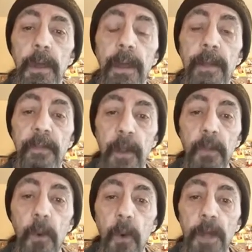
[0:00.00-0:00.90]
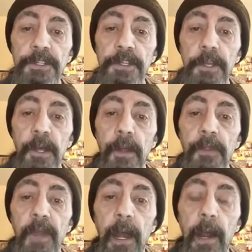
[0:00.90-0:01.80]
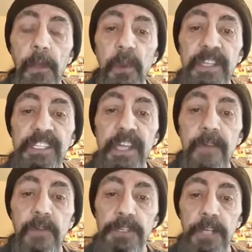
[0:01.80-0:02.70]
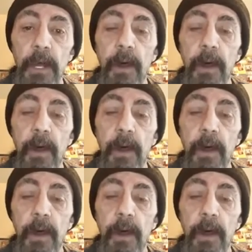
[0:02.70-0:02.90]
and they're the ones that are the receivers